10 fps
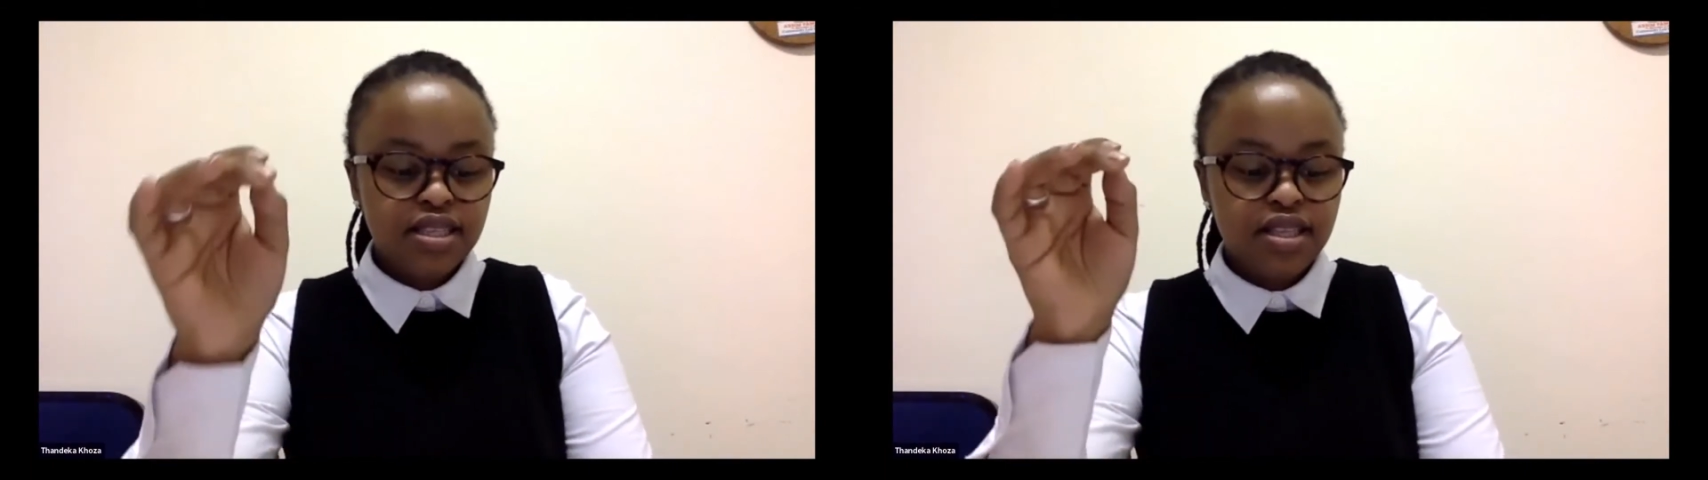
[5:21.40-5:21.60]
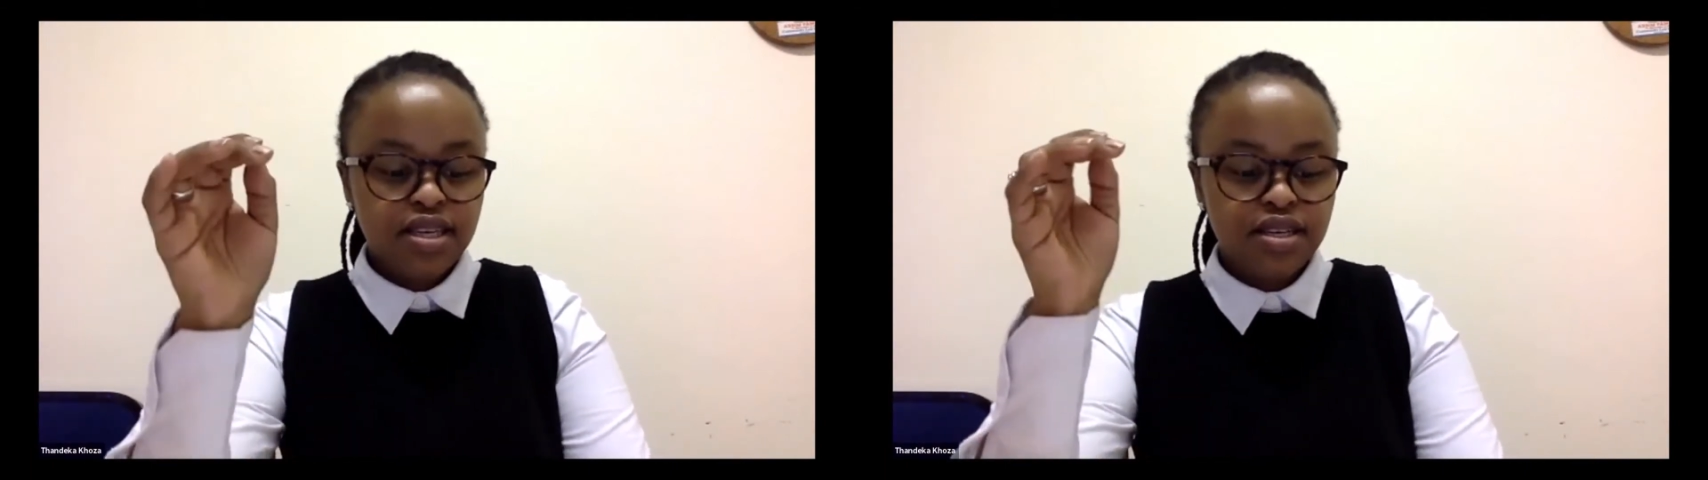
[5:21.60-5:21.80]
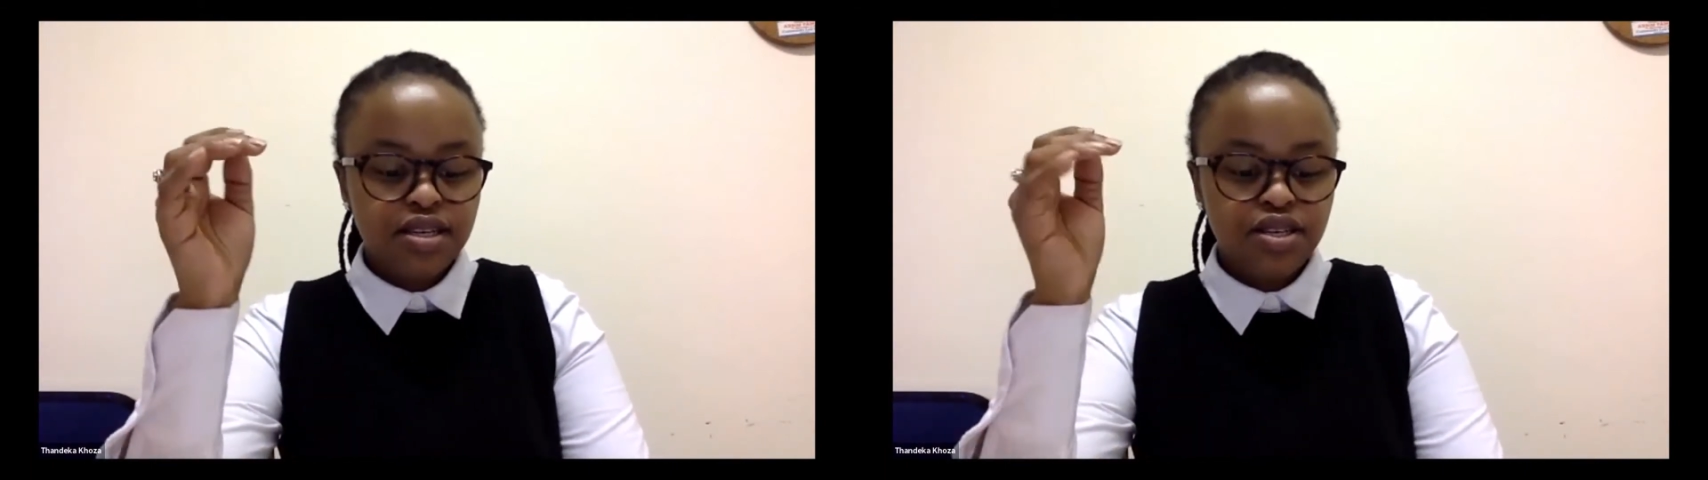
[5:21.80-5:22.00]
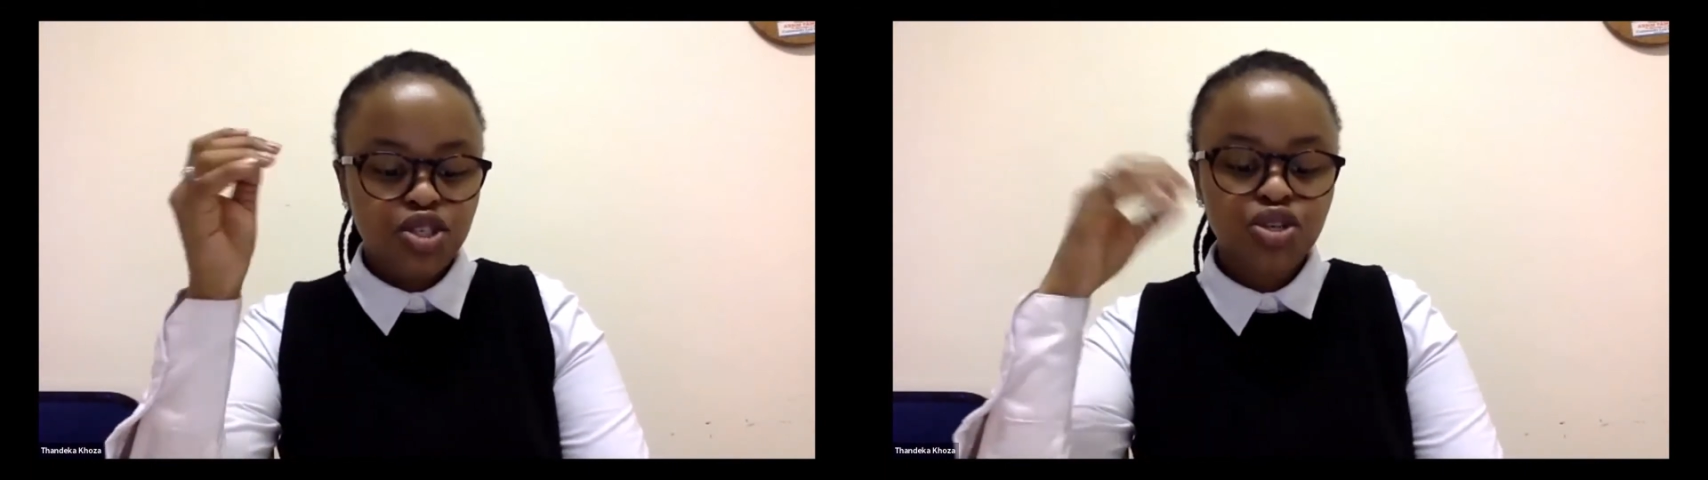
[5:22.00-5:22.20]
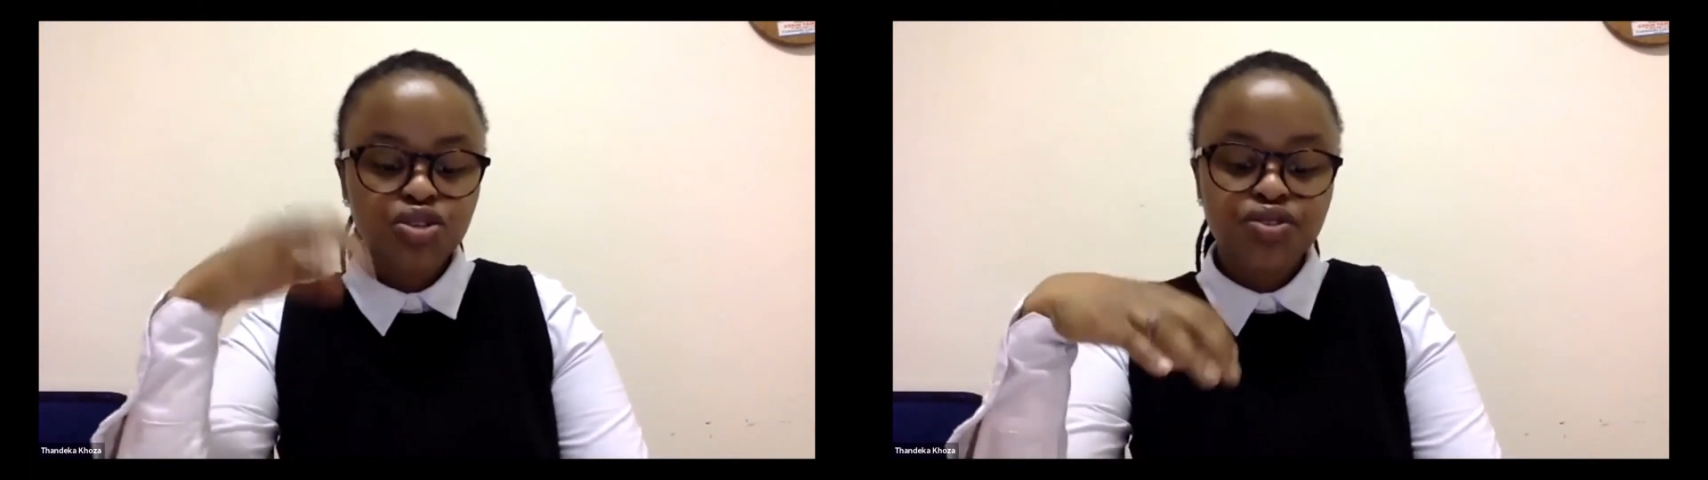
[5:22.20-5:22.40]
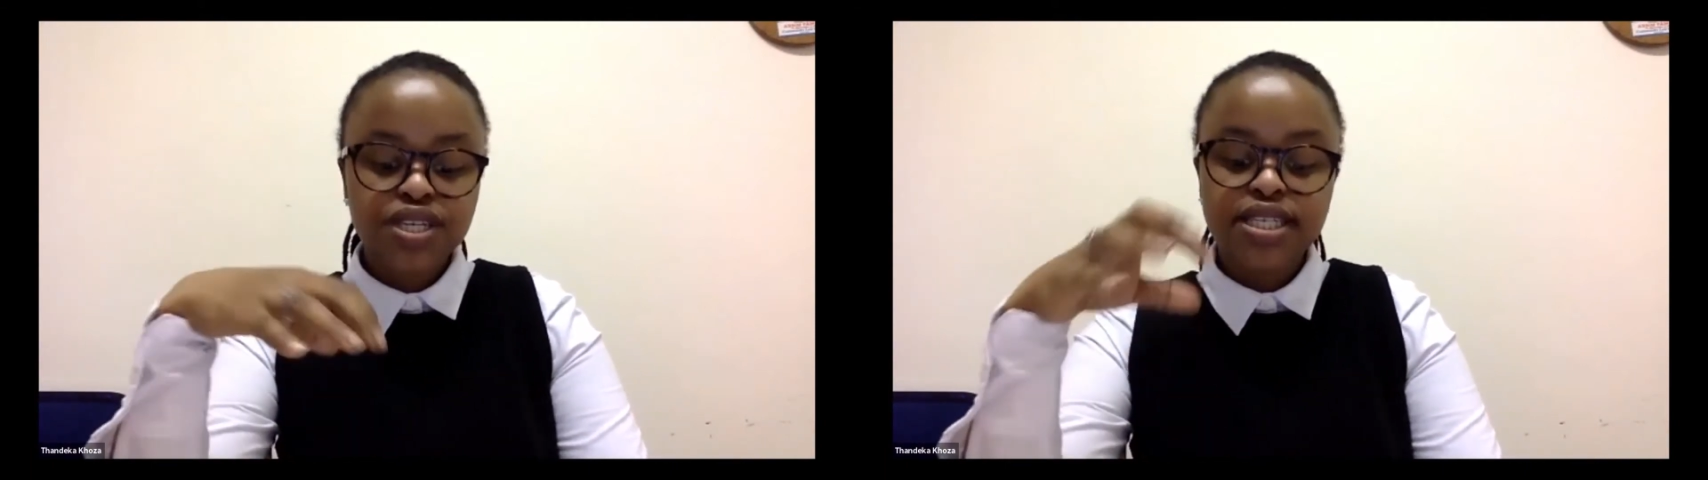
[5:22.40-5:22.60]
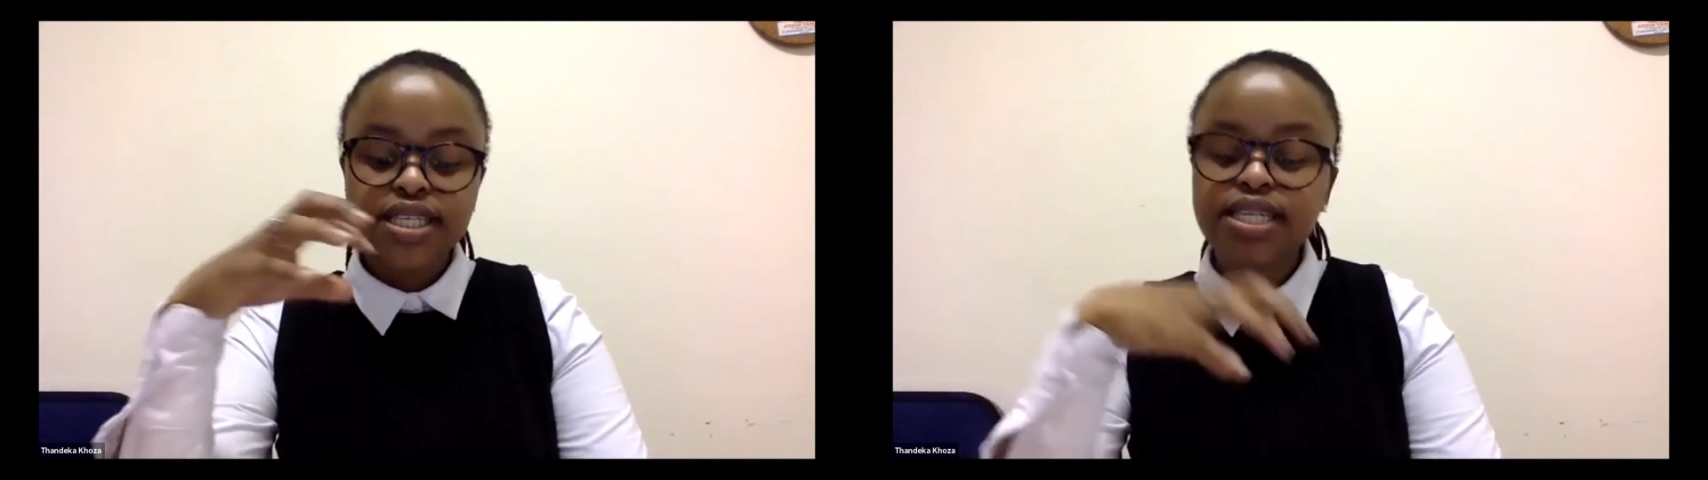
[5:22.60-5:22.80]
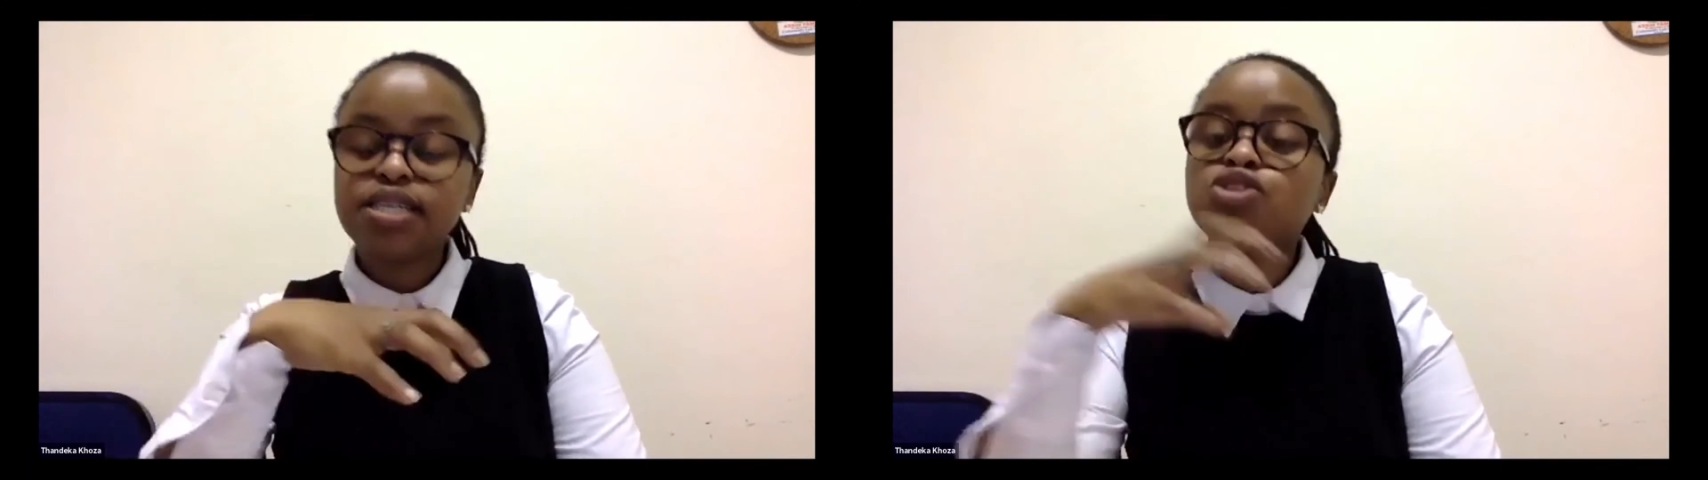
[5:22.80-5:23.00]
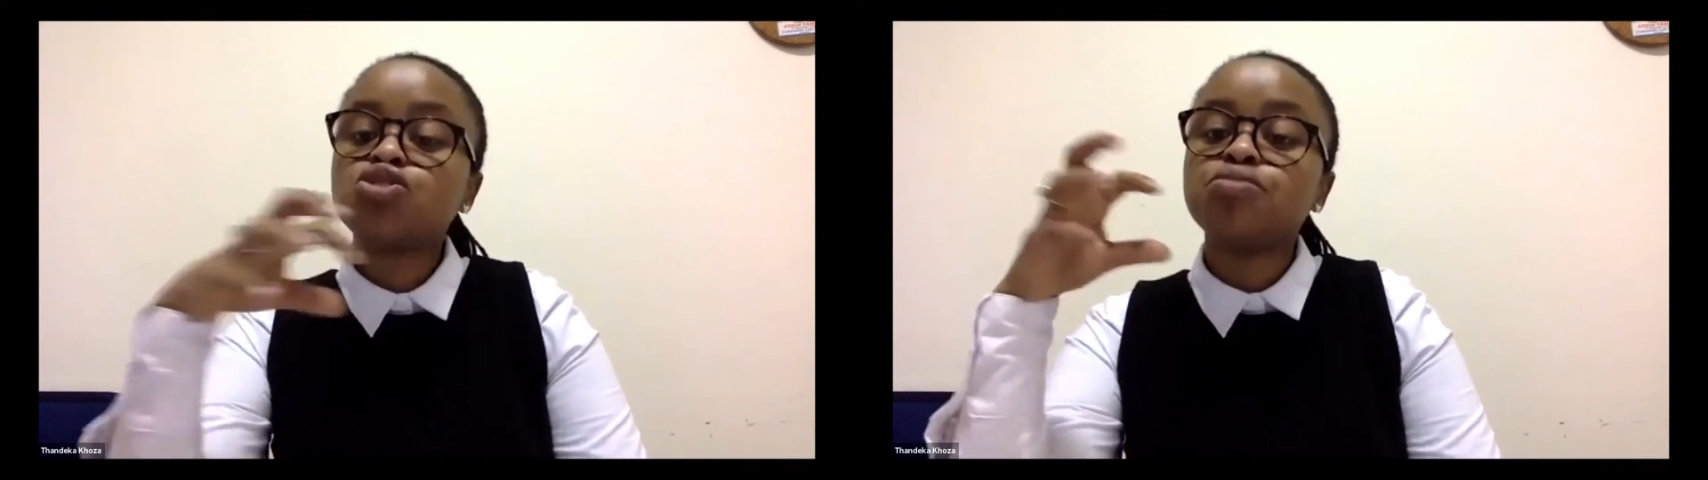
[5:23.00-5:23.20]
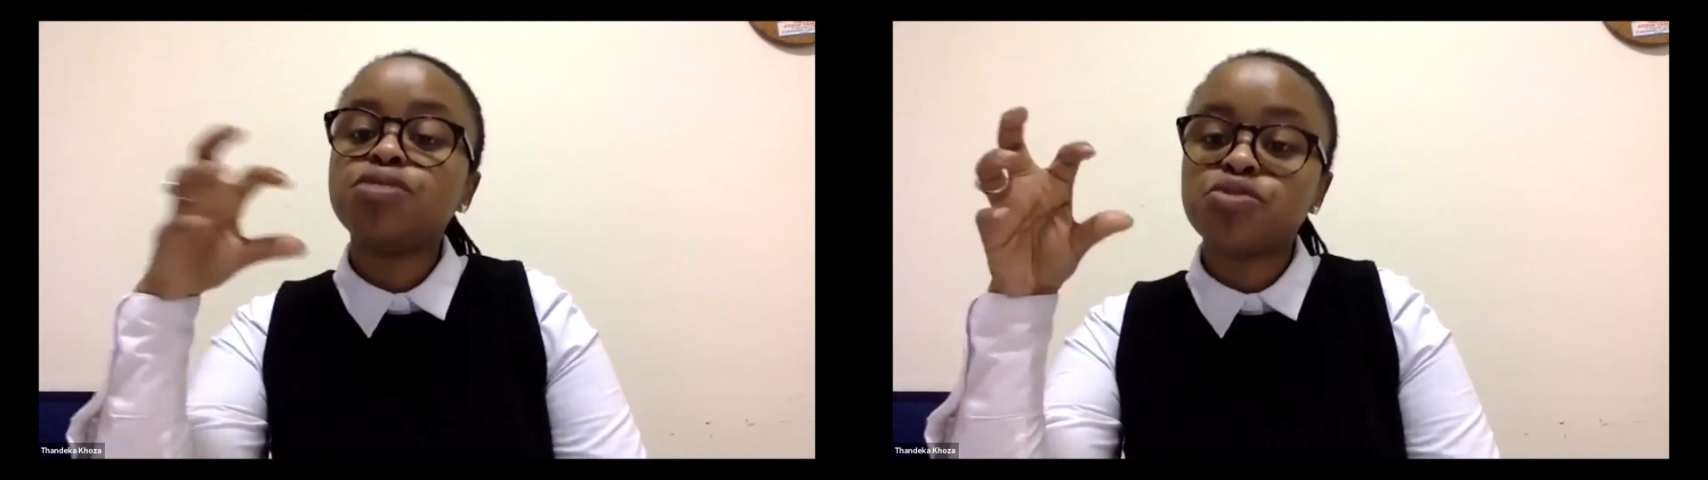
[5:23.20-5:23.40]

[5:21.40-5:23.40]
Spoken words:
the children needed to be